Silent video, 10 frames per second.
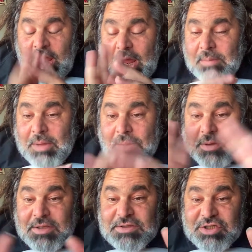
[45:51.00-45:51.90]
And
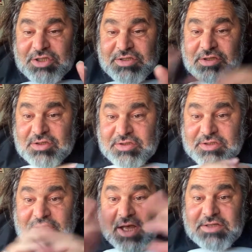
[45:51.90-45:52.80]
maybe it's just there's
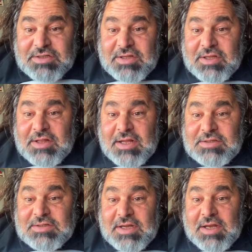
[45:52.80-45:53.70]
dust, and then
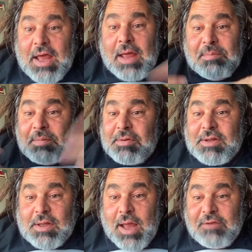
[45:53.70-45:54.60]
that's it. But
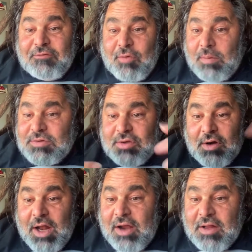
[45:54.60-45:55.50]
the life forms
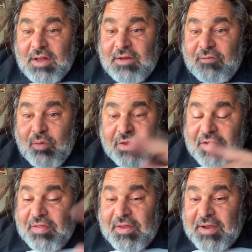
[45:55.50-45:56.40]
learn how to live
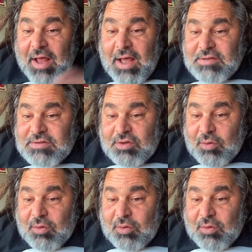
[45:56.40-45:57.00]
within the dust or